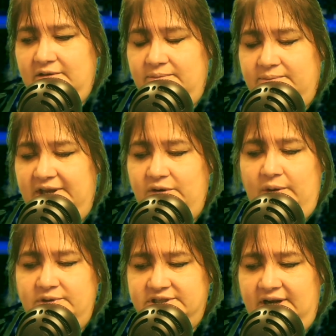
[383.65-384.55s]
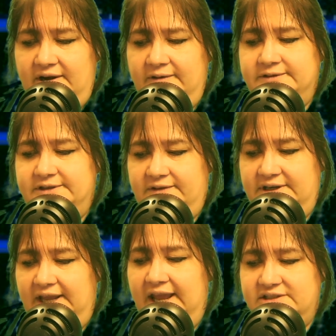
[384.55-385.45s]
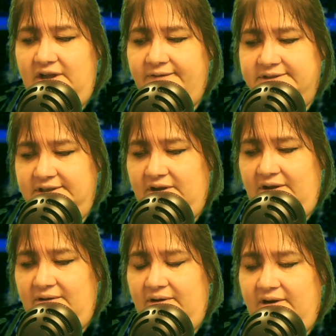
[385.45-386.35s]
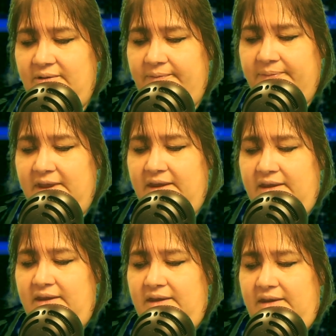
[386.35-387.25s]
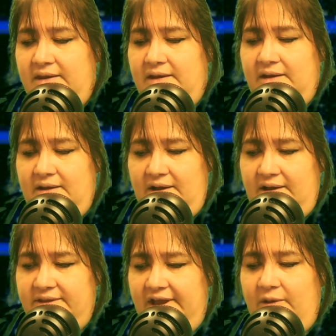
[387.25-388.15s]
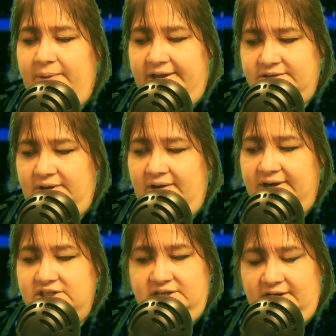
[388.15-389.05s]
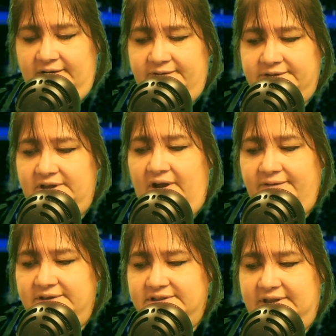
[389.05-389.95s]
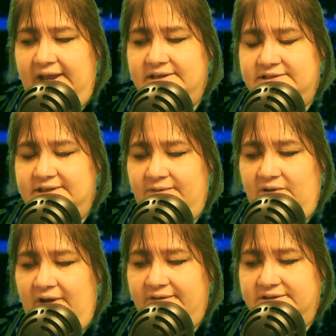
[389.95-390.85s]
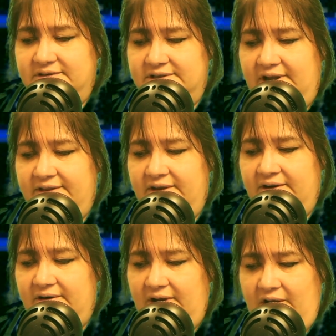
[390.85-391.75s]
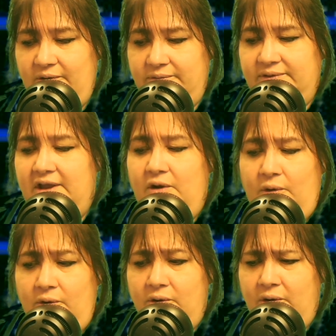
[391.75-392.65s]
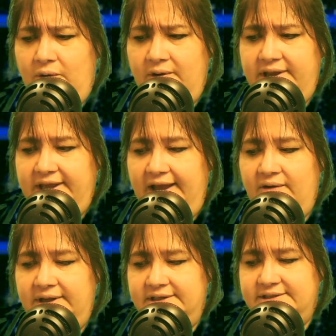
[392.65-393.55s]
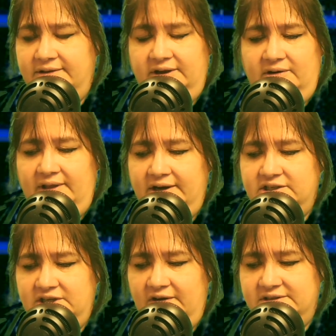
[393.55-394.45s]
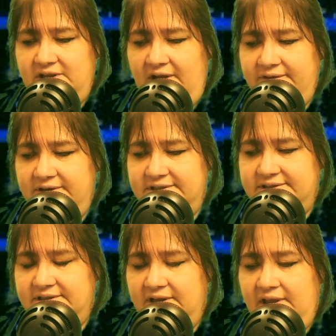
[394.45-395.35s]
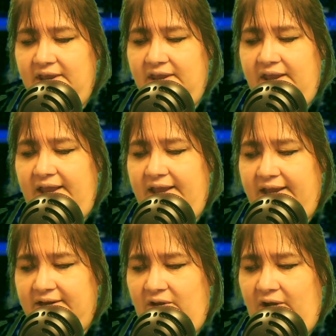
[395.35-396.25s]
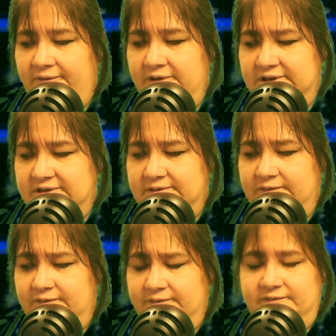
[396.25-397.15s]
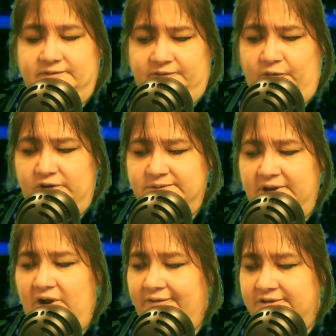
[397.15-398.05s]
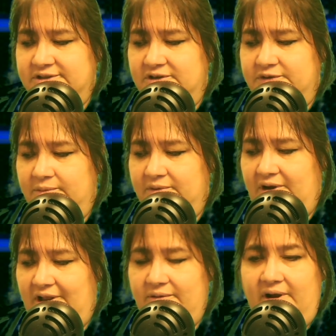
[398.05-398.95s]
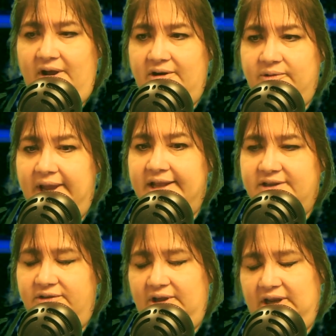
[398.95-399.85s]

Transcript: many representatives of the DA's office in Colorado. The El Paso County Sheriff's Office has several officers on there. Horry County, South Carolina Sheriff's Office, and law enforcement officers from Colorado and South